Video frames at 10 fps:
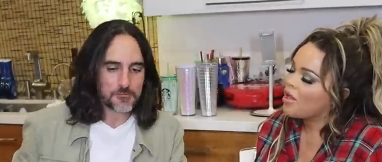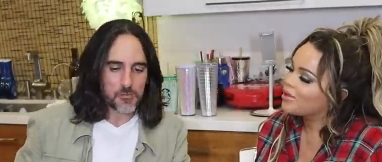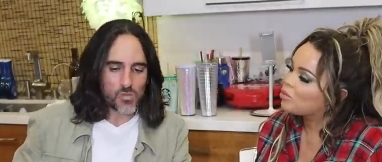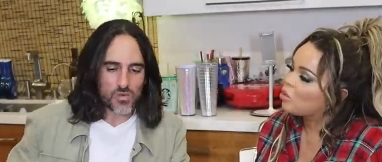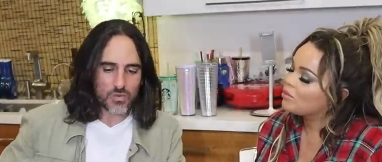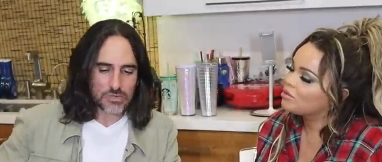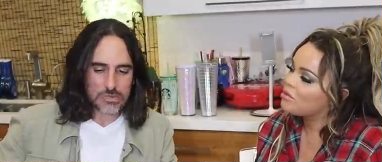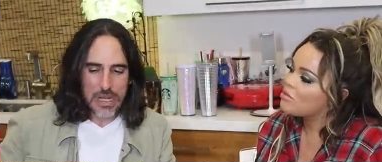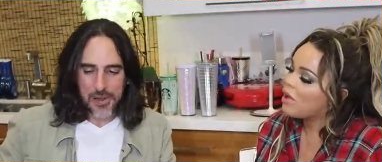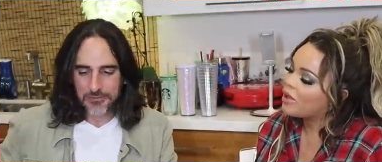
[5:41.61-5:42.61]
Speaker 1: like warms
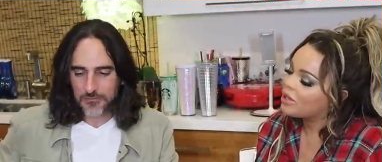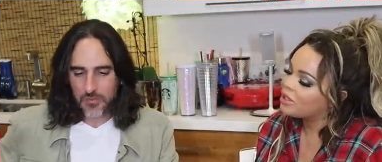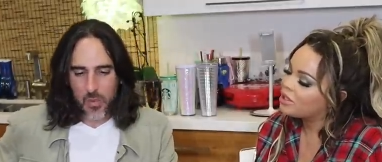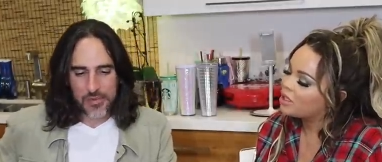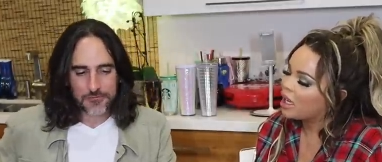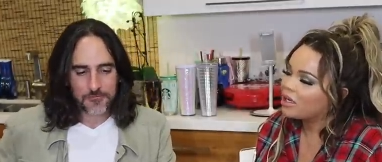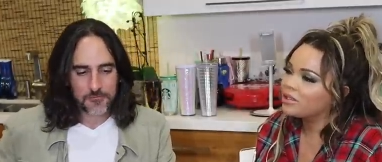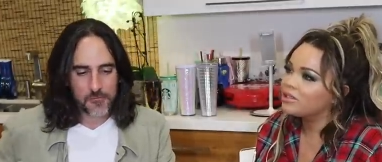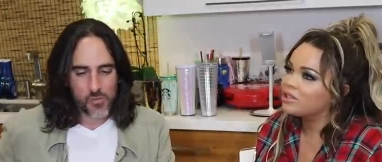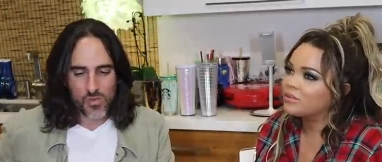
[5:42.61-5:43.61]
my belly. Like I
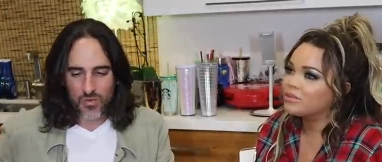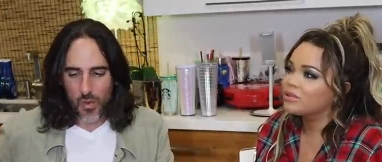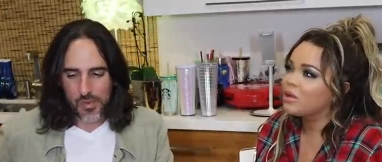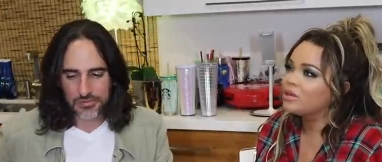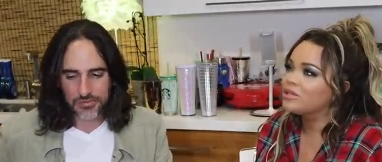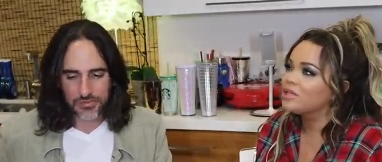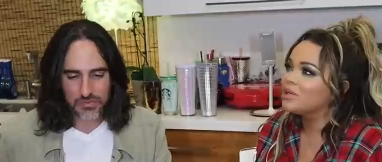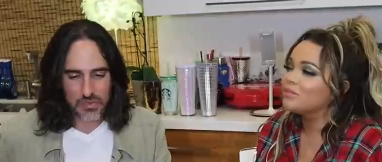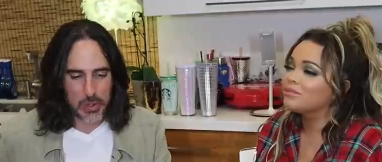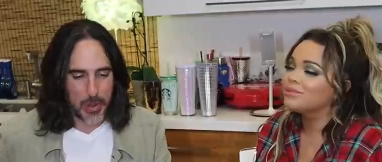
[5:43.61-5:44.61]
gotta just go to
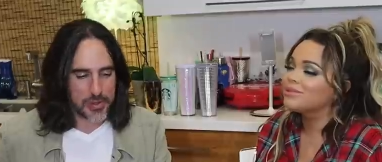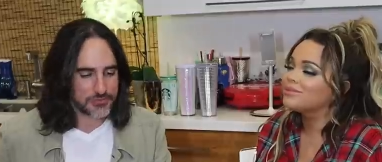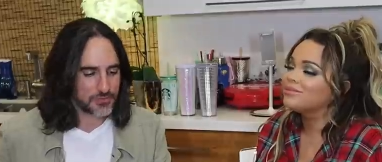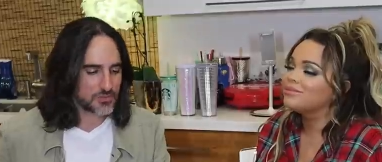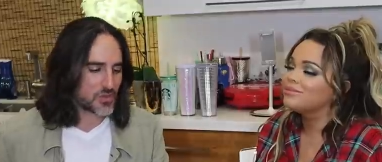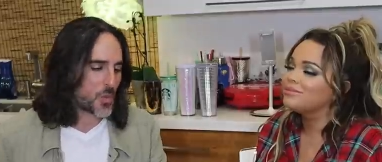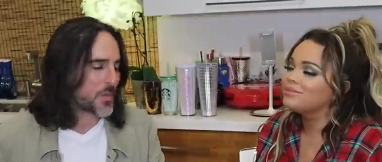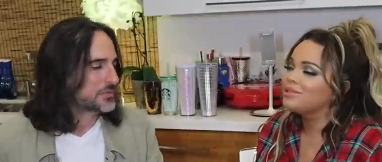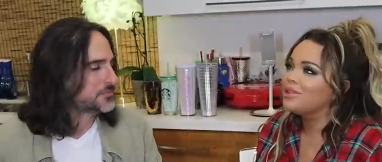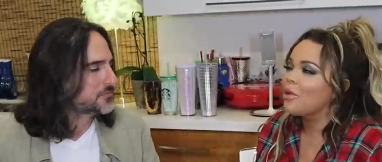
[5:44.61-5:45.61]
sleep and,
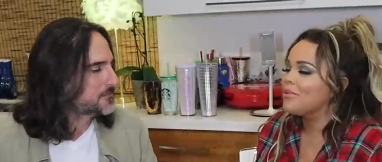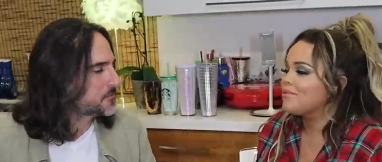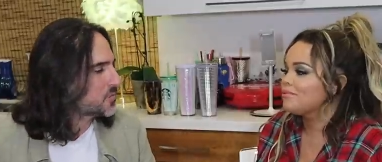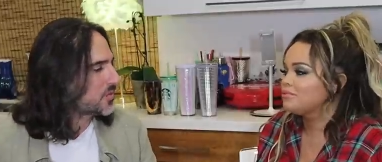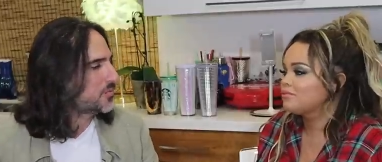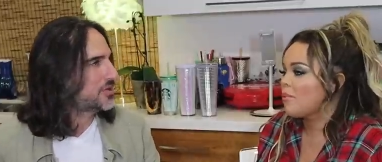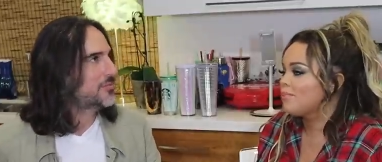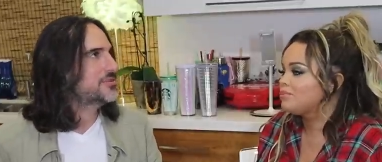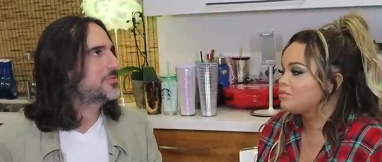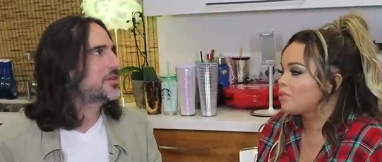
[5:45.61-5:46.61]
and you know what I mean.
Speaker 2: But there
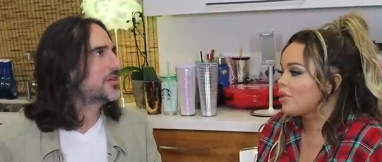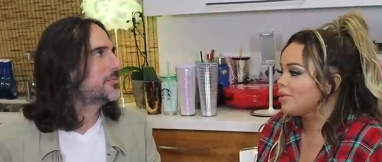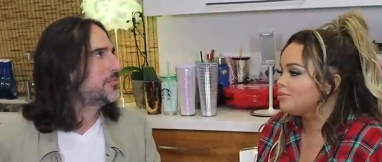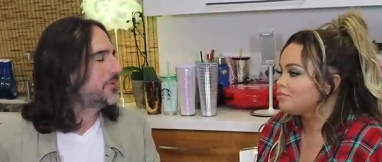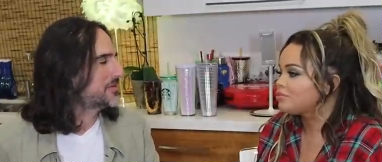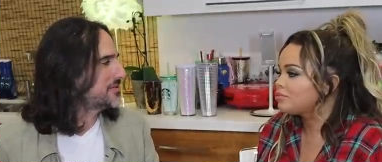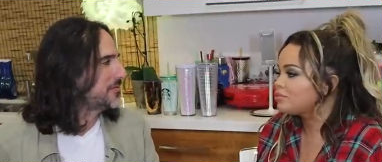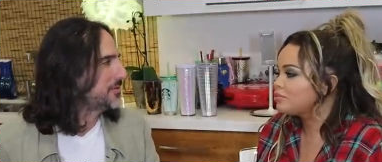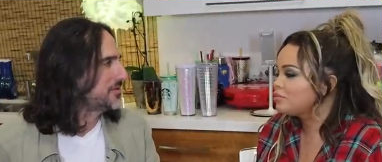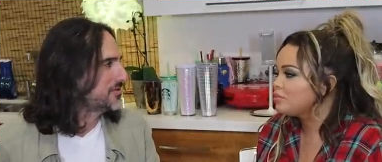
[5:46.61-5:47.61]
must be like a
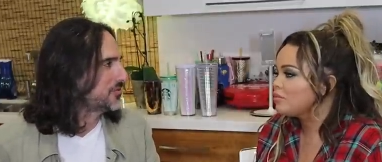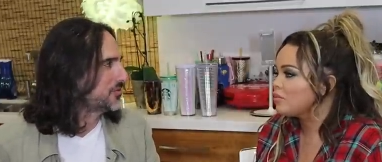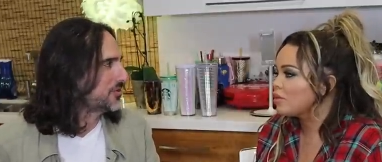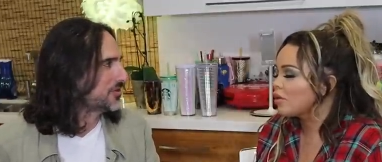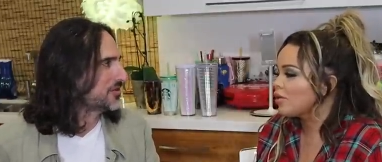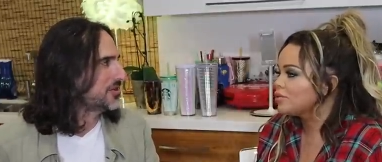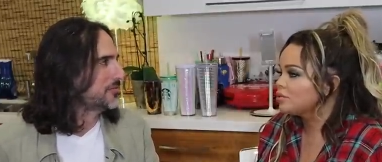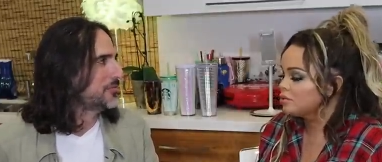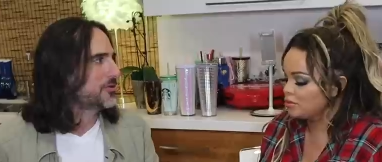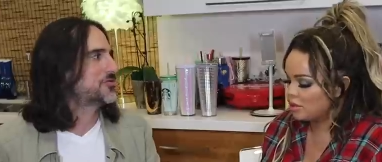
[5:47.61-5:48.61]
pasta place in New York
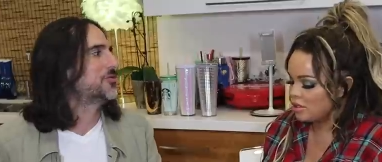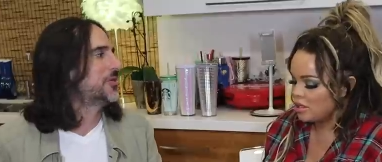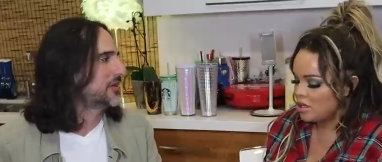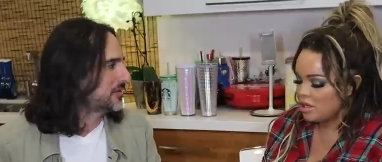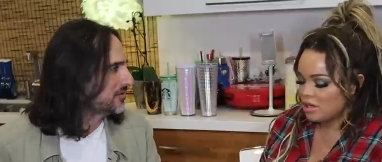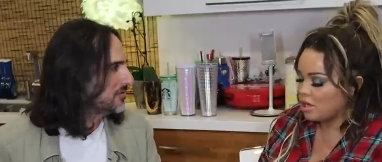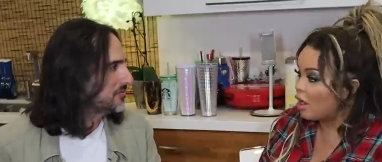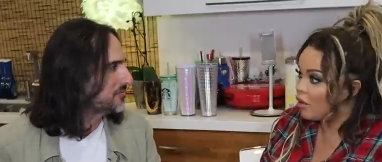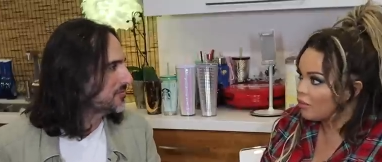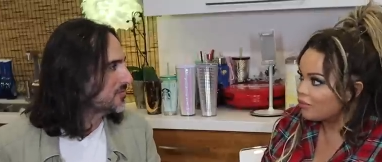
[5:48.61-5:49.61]
that blows your mind.
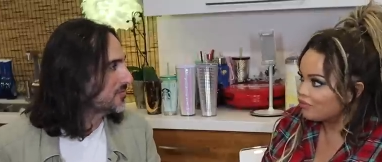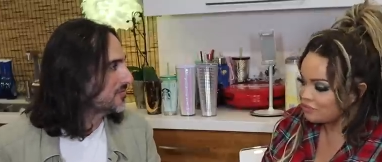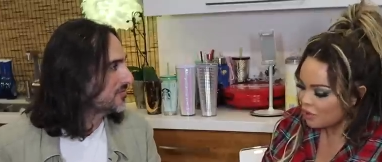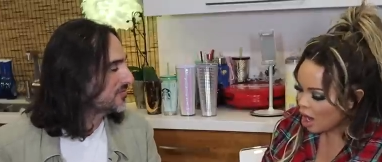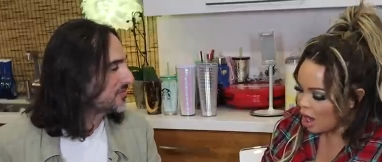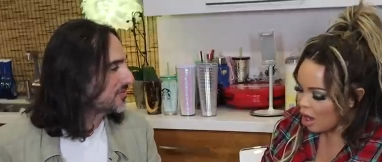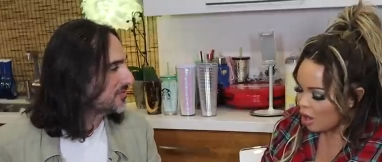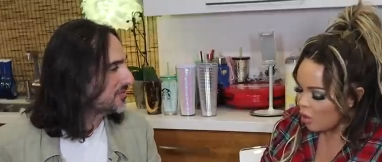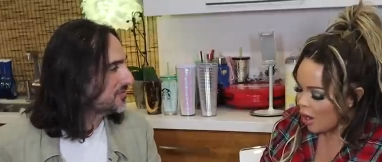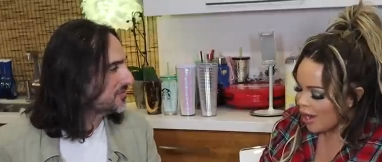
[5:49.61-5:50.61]
Speaker 1: No, no,
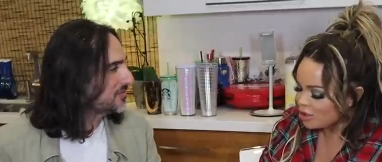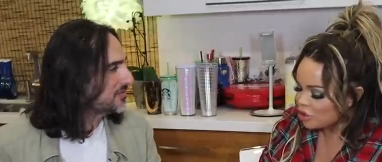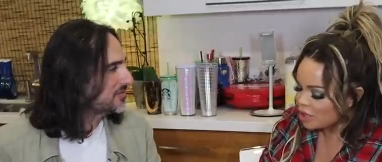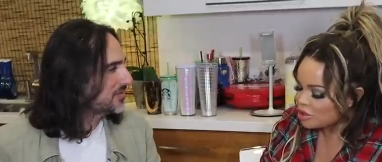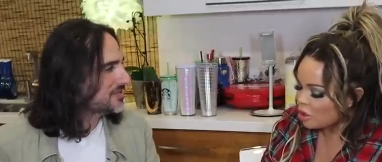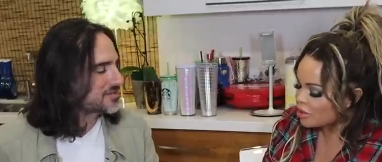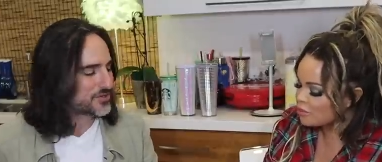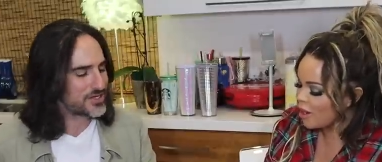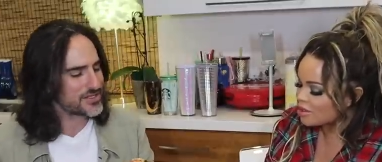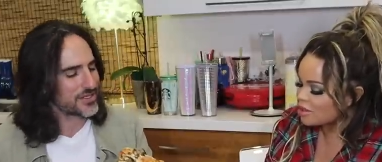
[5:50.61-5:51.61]
I try so That's
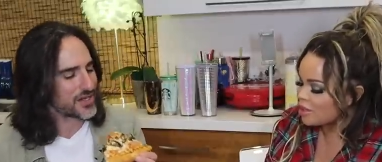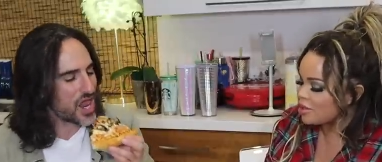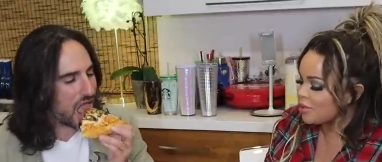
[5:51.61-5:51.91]
much crazy. pasta in New